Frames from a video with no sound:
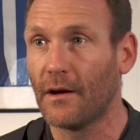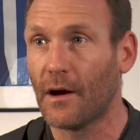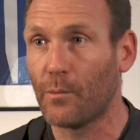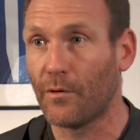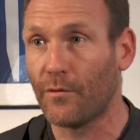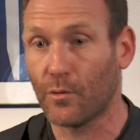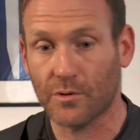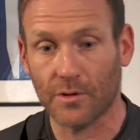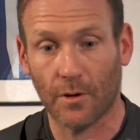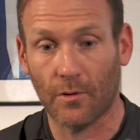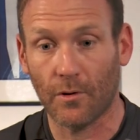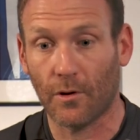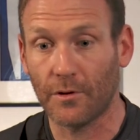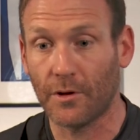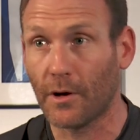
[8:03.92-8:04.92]
And we've also
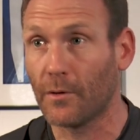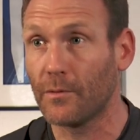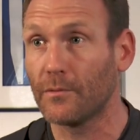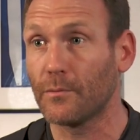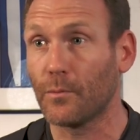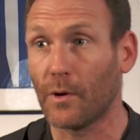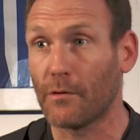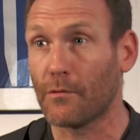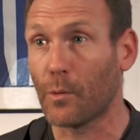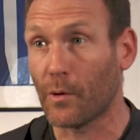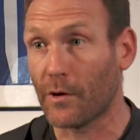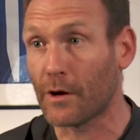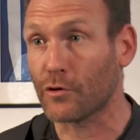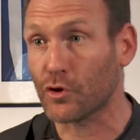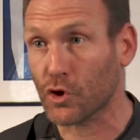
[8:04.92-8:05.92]
got, you know,
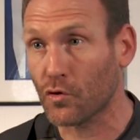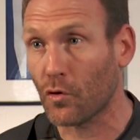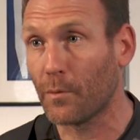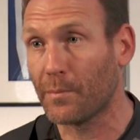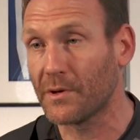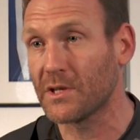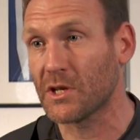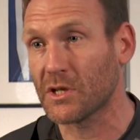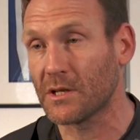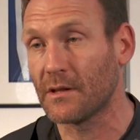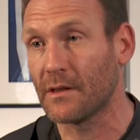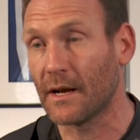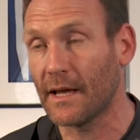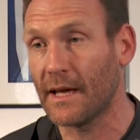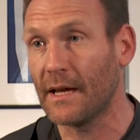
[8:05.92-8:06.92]
we're in a strong position
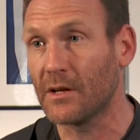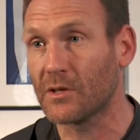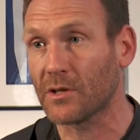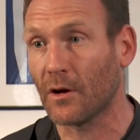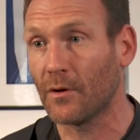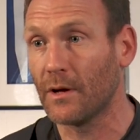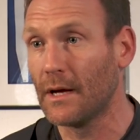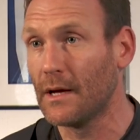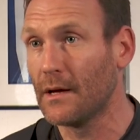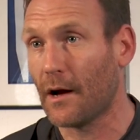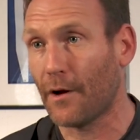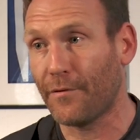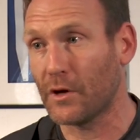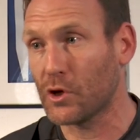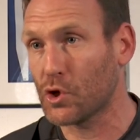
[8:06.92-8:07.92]
in the league. So
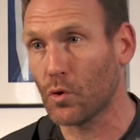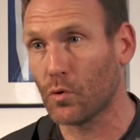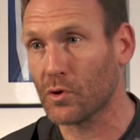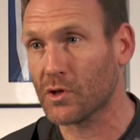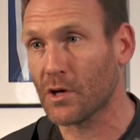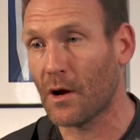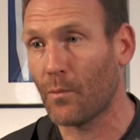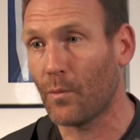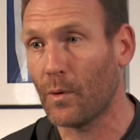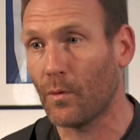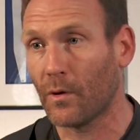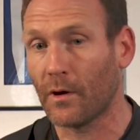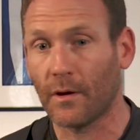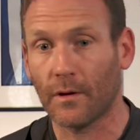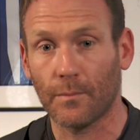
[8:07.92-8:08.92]
I think short term, we
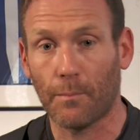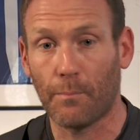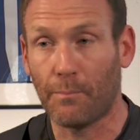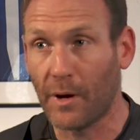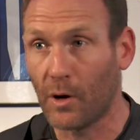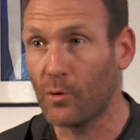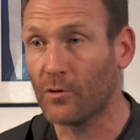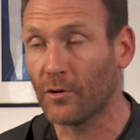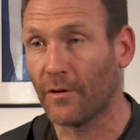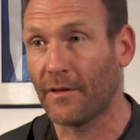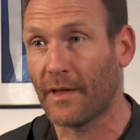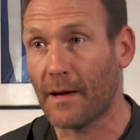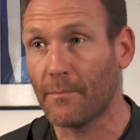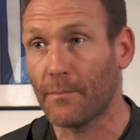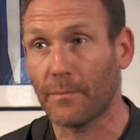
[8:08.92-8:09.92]
want to build on
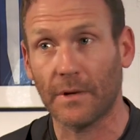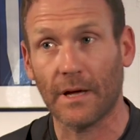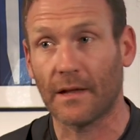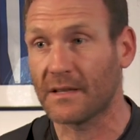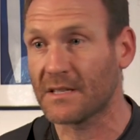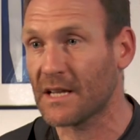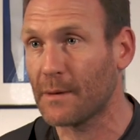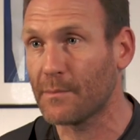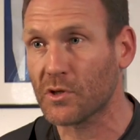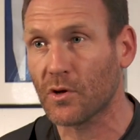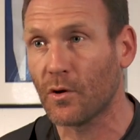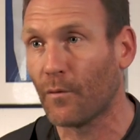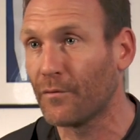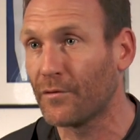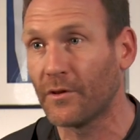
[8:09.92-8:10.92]
them, get the team as
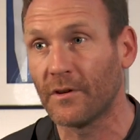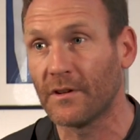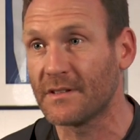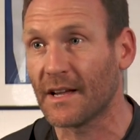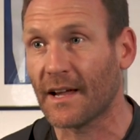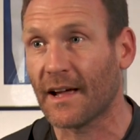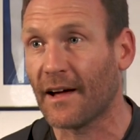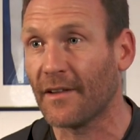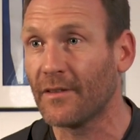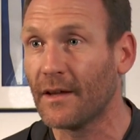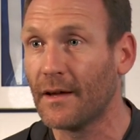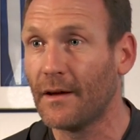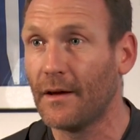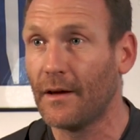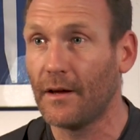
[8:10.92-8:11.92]
confident as it can,
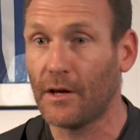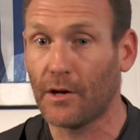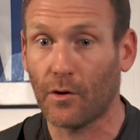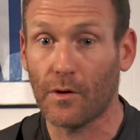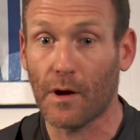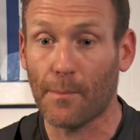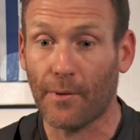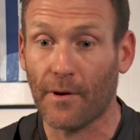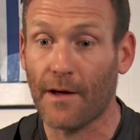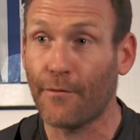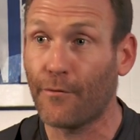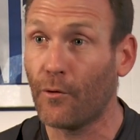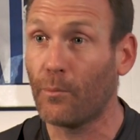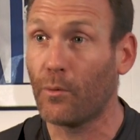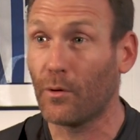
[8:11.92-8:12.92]
you know, and playing
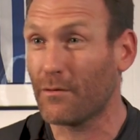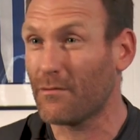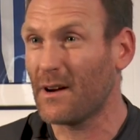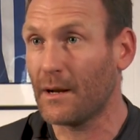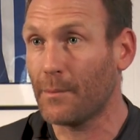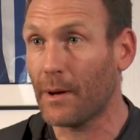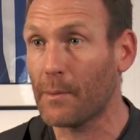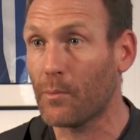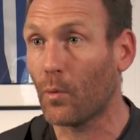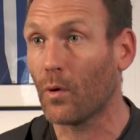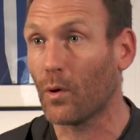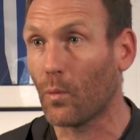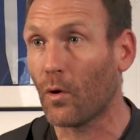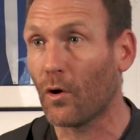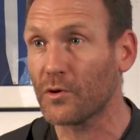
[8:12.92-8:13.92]
football that really people
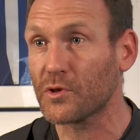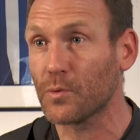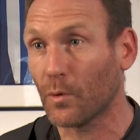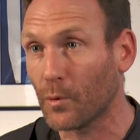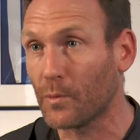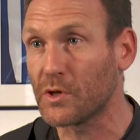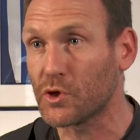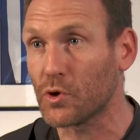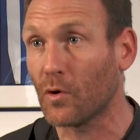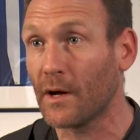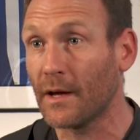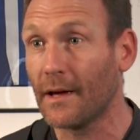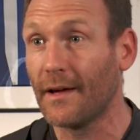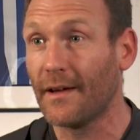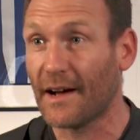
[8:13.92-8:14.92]
want to watch and want to
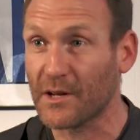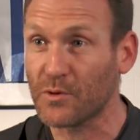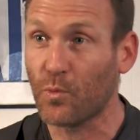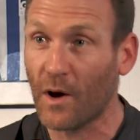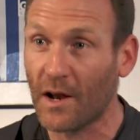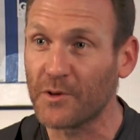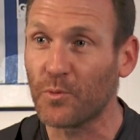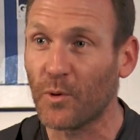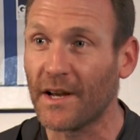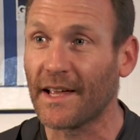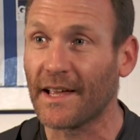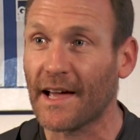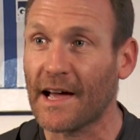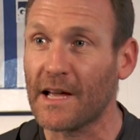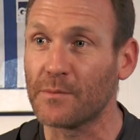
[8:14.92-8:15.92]
enjoy, as well as
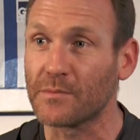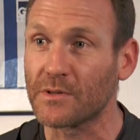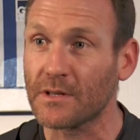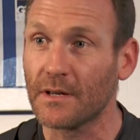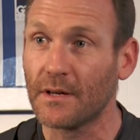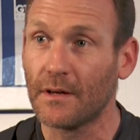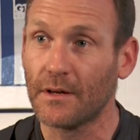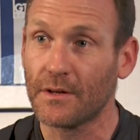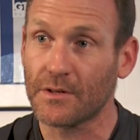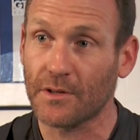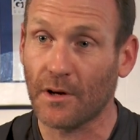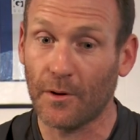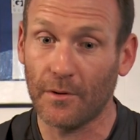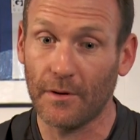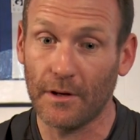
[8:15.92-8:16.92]
winning games.
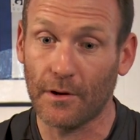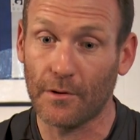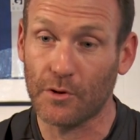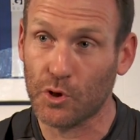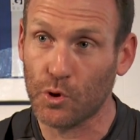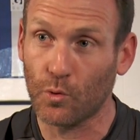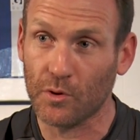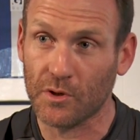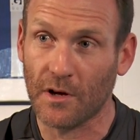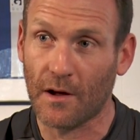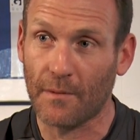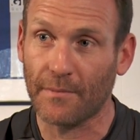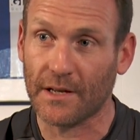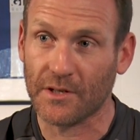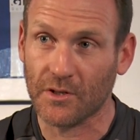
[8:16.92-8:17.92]
So, you know, the short
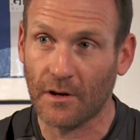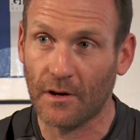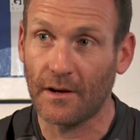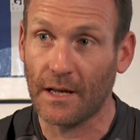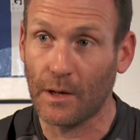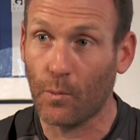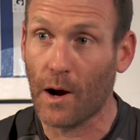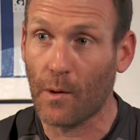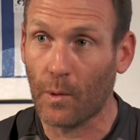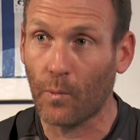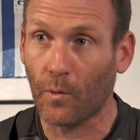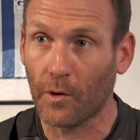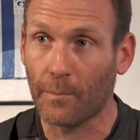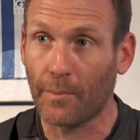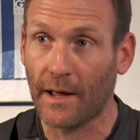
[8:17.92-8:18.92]
term, that's certainly where we
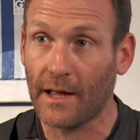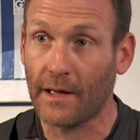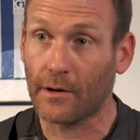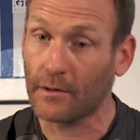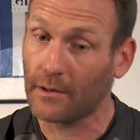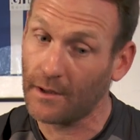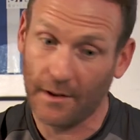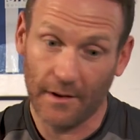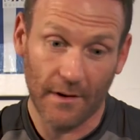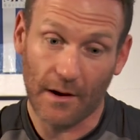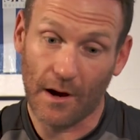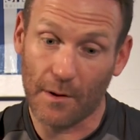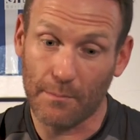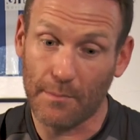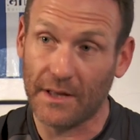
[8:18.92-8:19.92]
want to be.
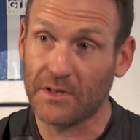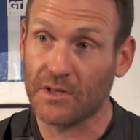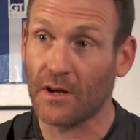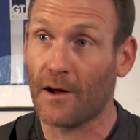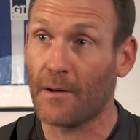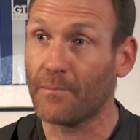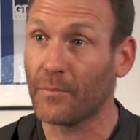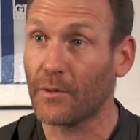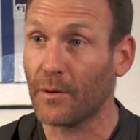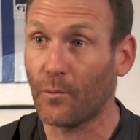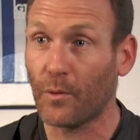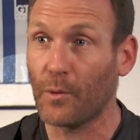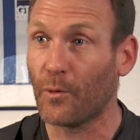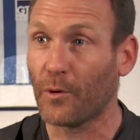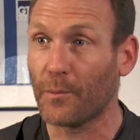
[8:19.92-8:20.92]
And mid-term,
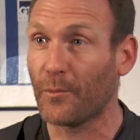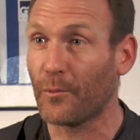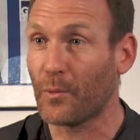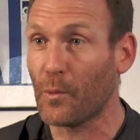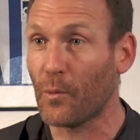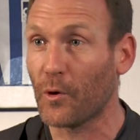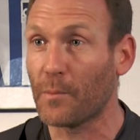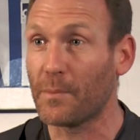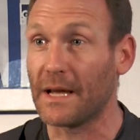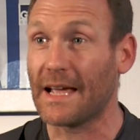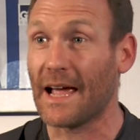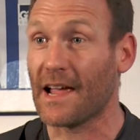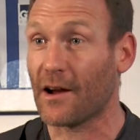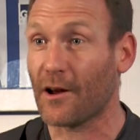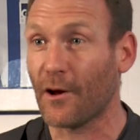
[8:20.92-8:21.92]
we want to be
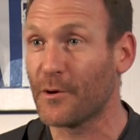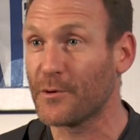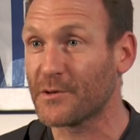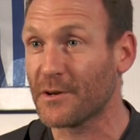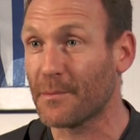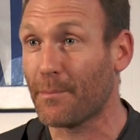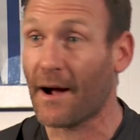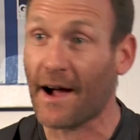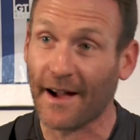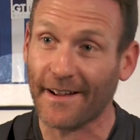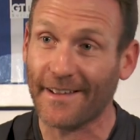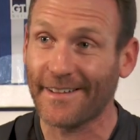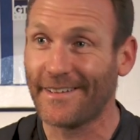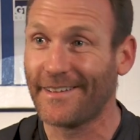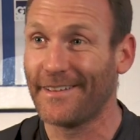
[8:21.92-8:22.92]
getting closer
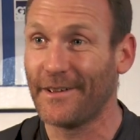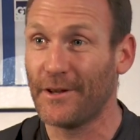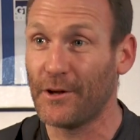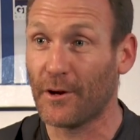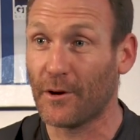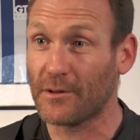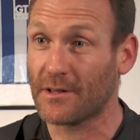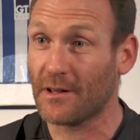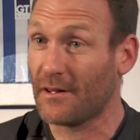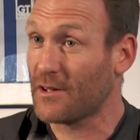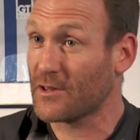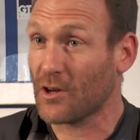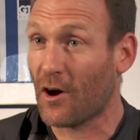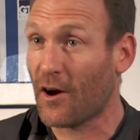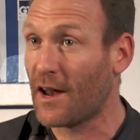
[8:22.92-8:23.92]
back, you know, to
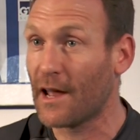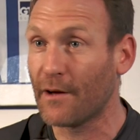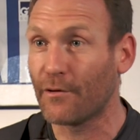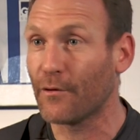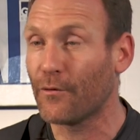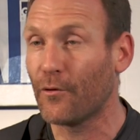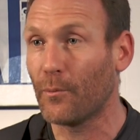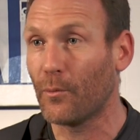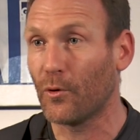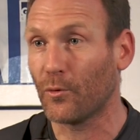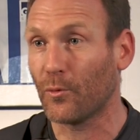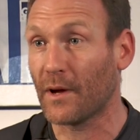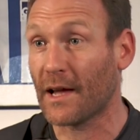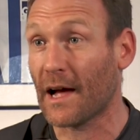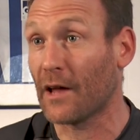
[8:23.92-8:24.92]
as high a level of football as
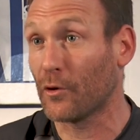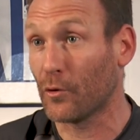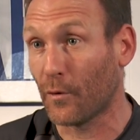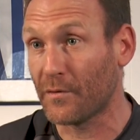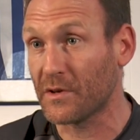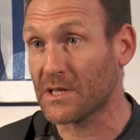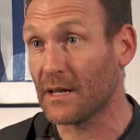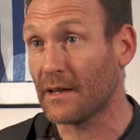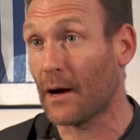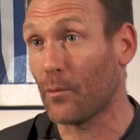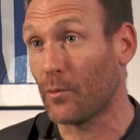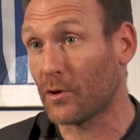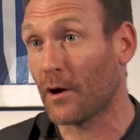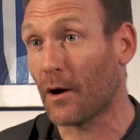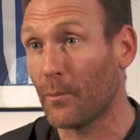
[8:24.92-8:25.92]
we can. And obviously that
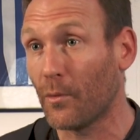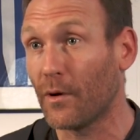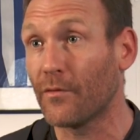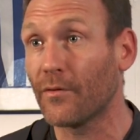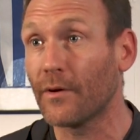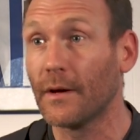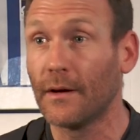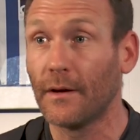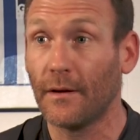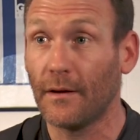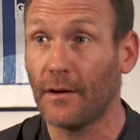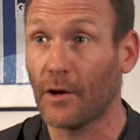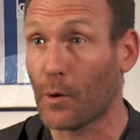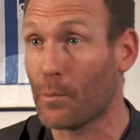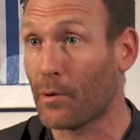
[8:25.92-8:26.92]
would come with,
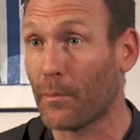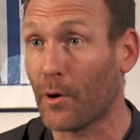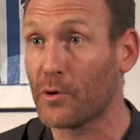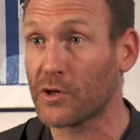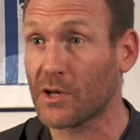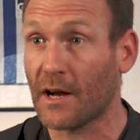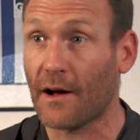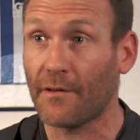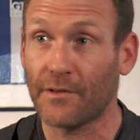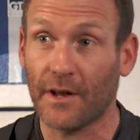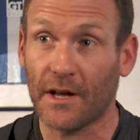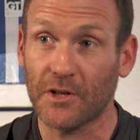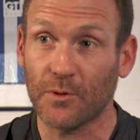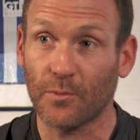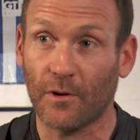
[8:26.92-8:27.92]
you know, promotion out of the
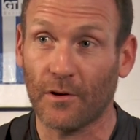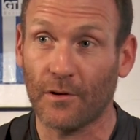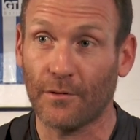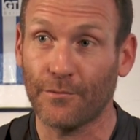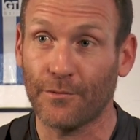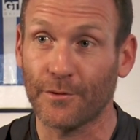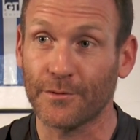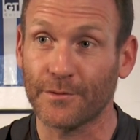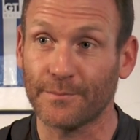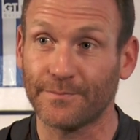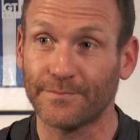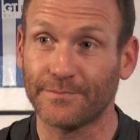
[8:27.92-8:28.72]
Nationwide Conference.